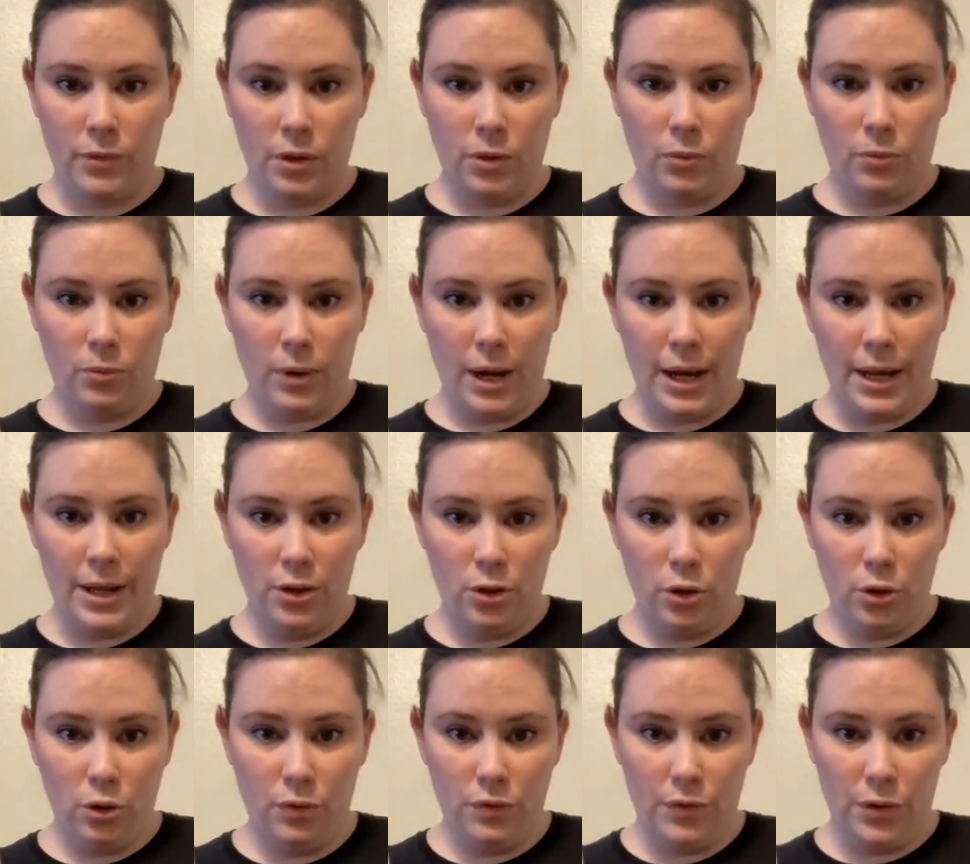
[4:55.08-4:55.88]
right
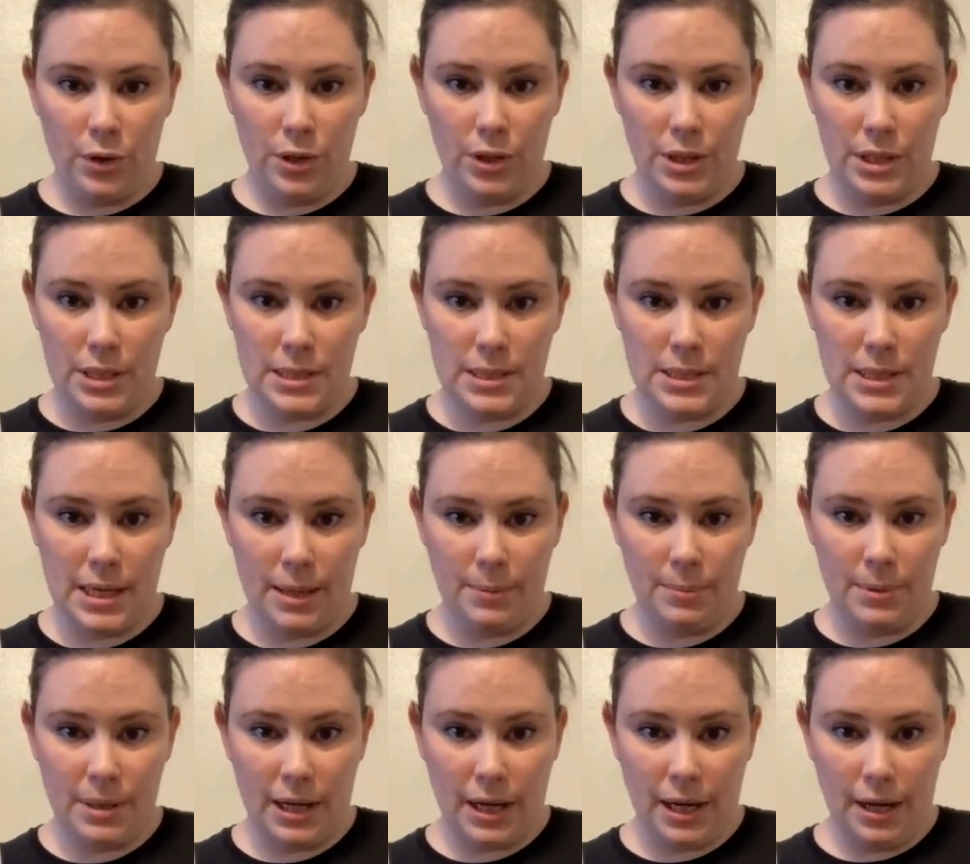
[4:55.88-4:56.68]
over this
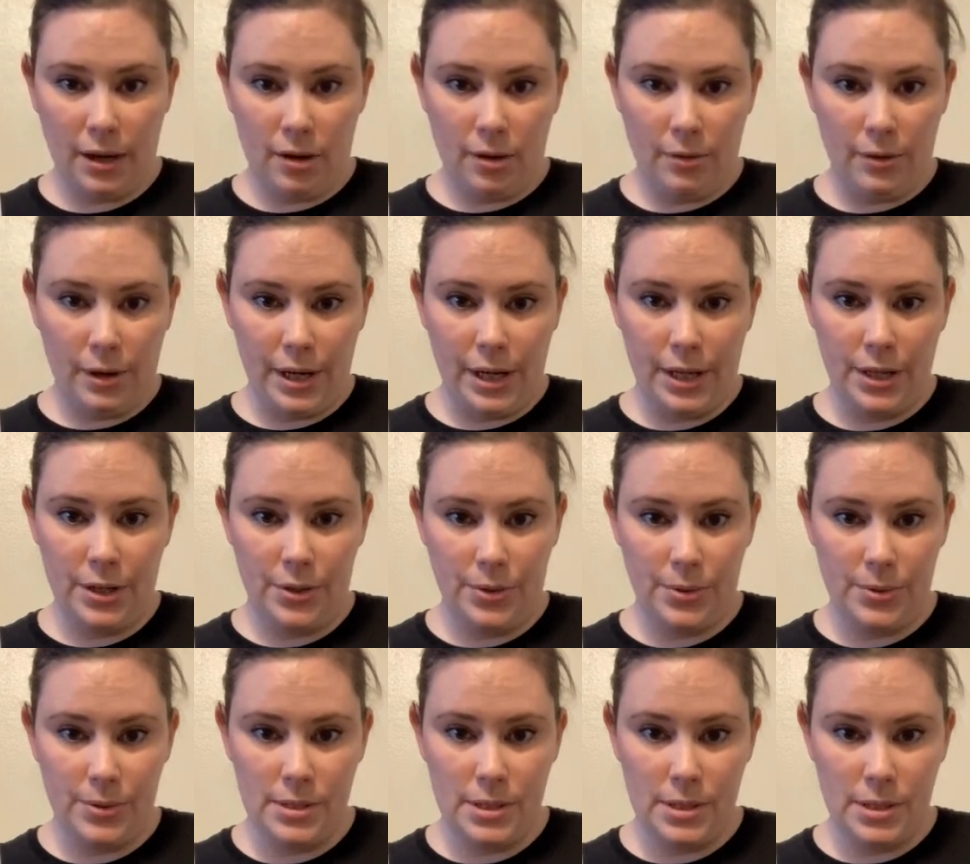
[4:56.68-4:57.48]
tape that I already
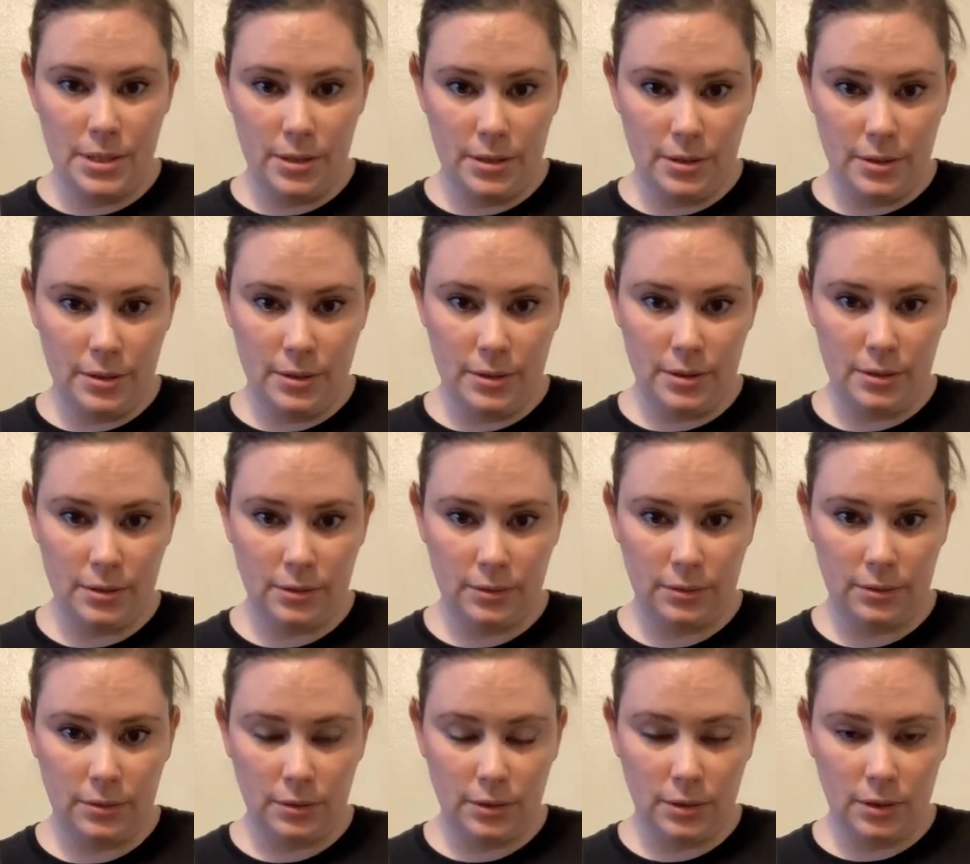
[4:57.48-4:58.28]
used,
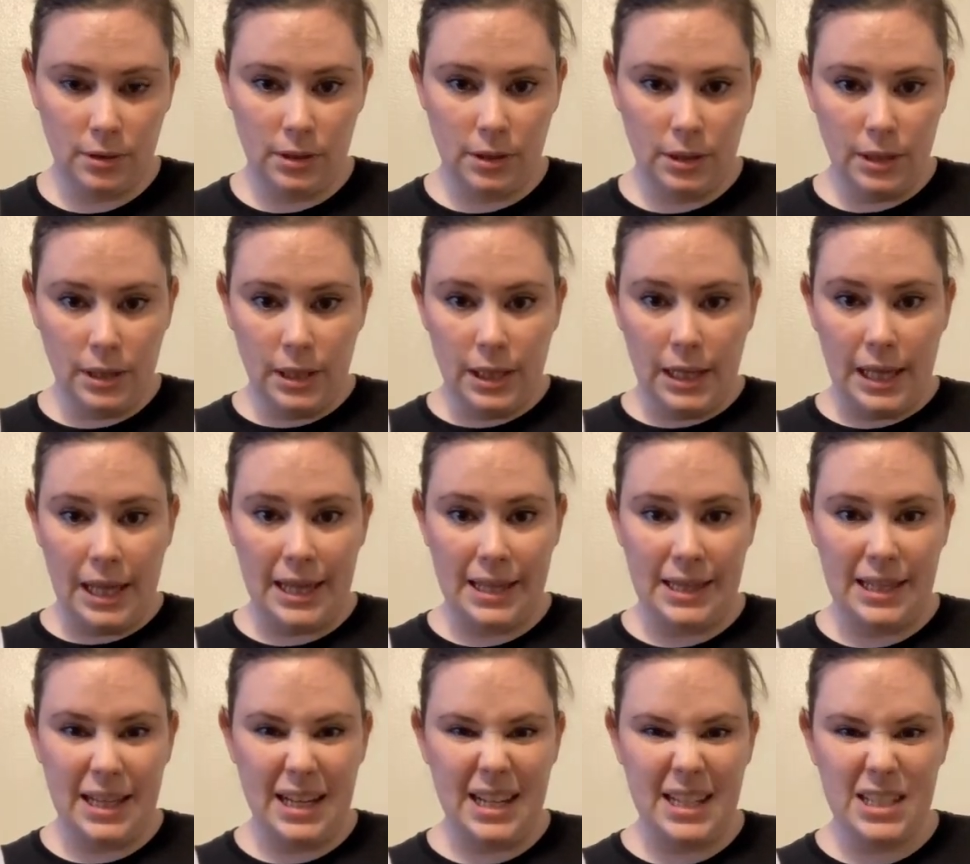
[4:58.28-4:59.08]

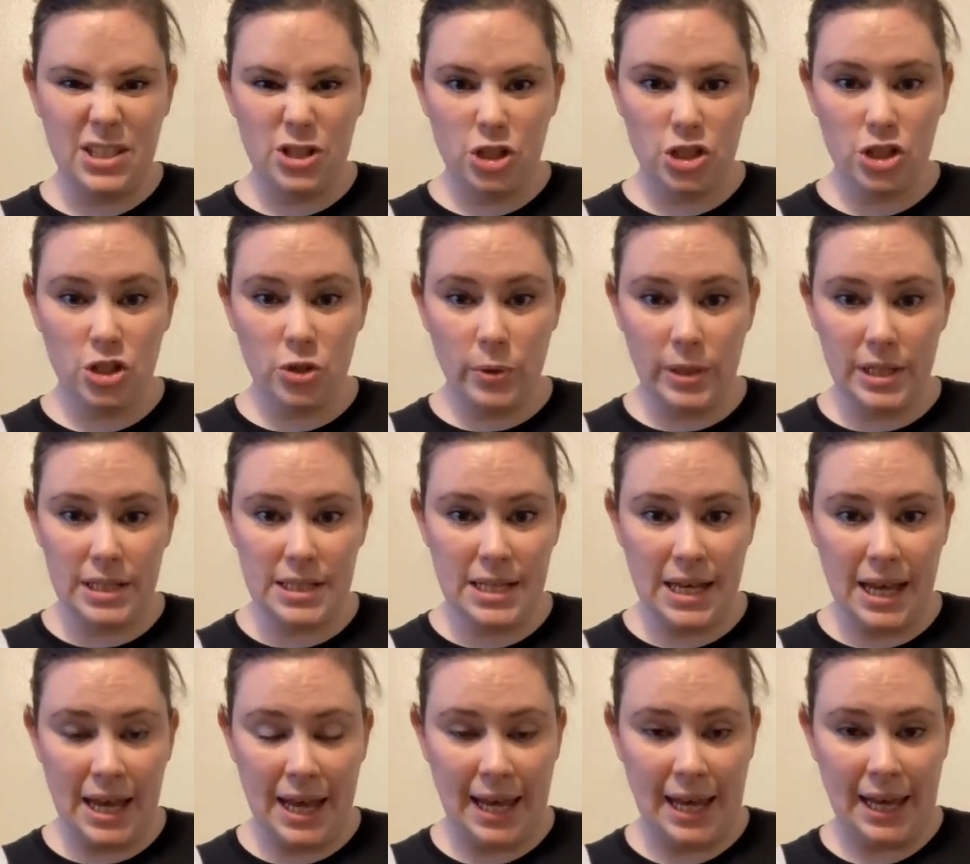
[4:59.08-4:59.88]
and then it's just going
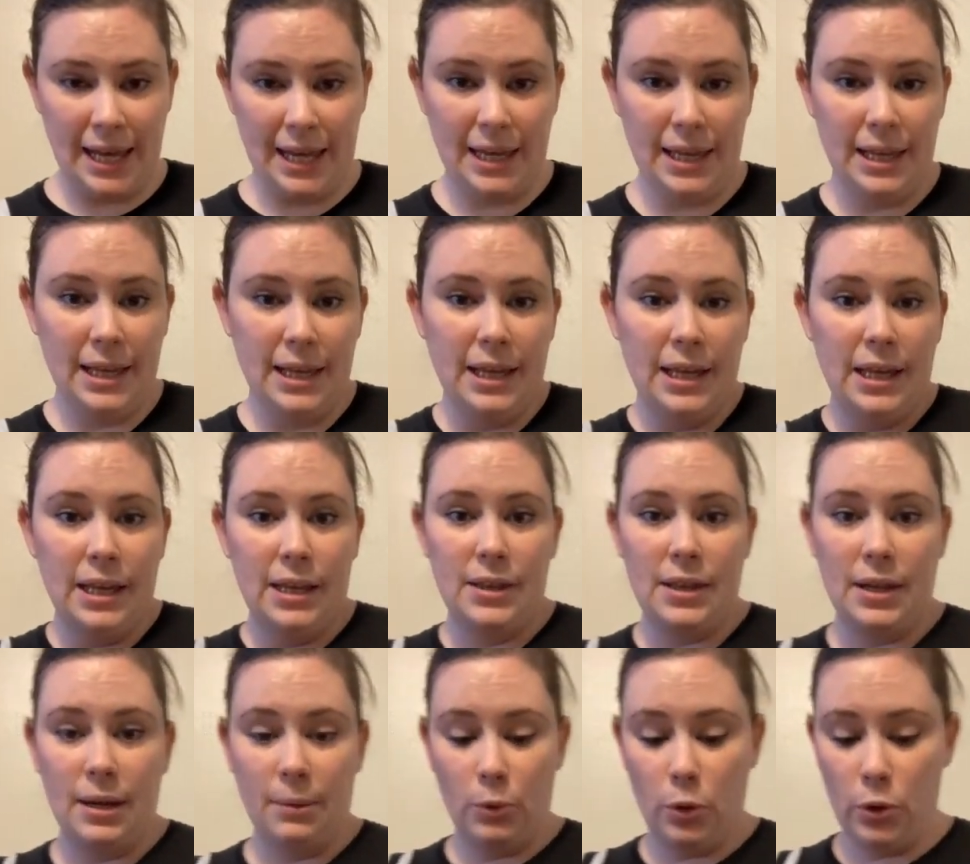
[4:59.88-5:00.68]
to hang.
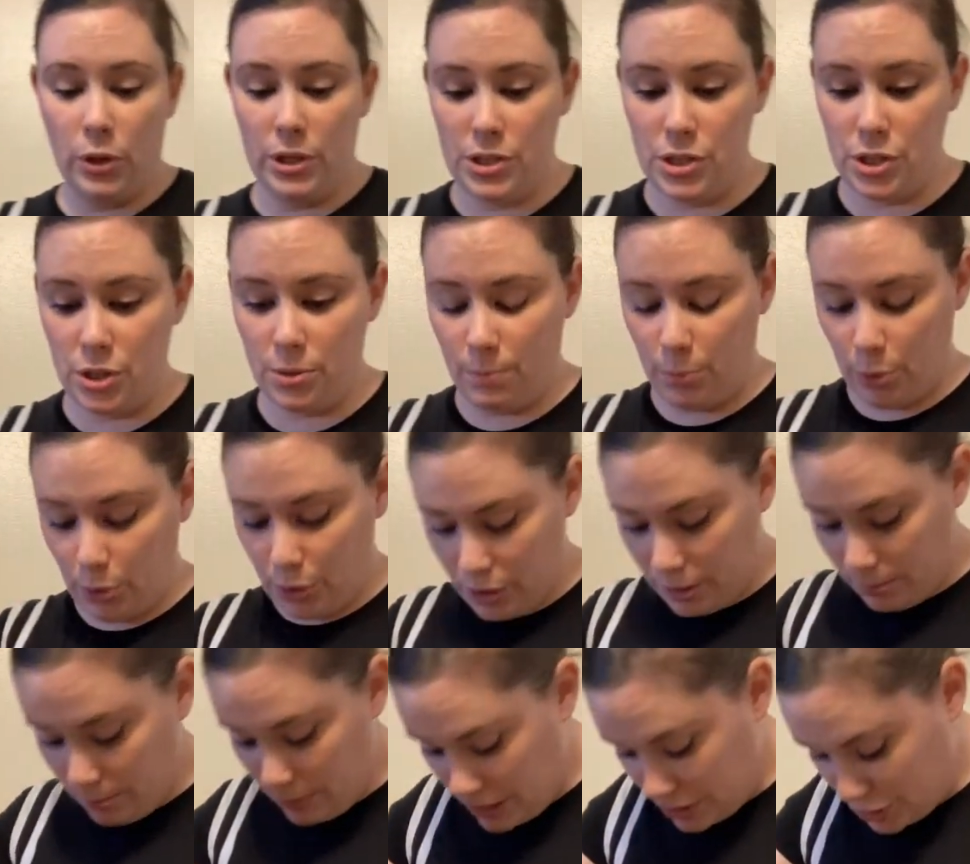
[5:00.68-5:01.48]
Then I'm going to put
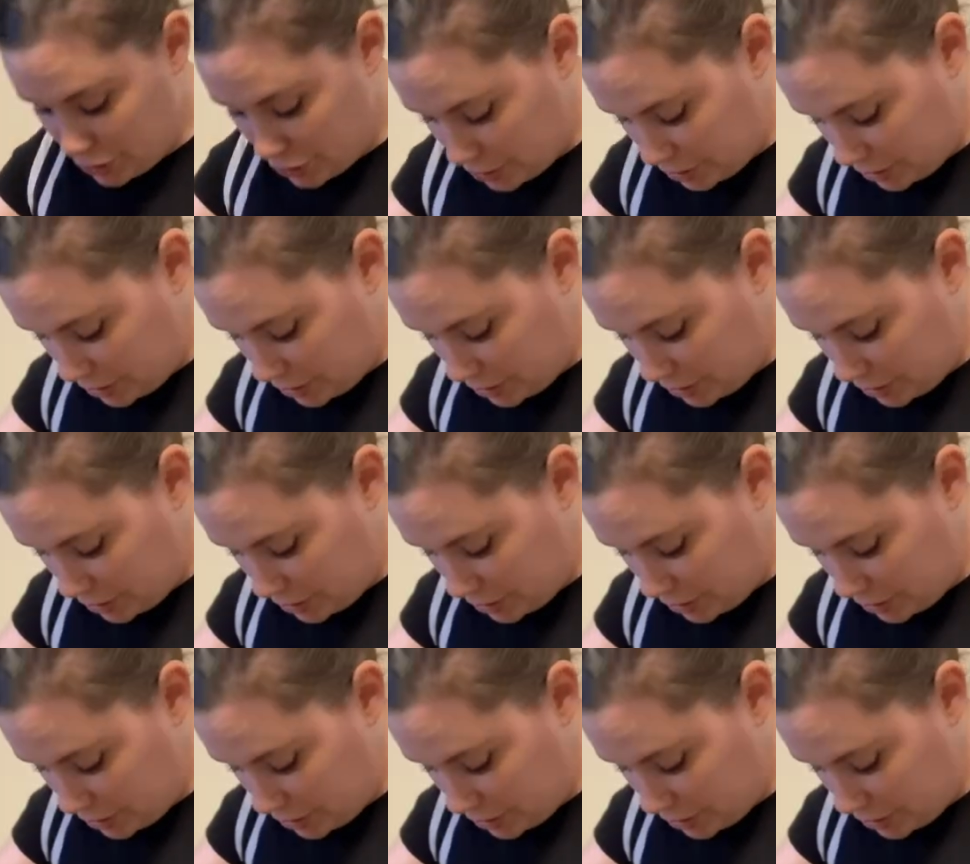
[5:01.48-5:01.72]
the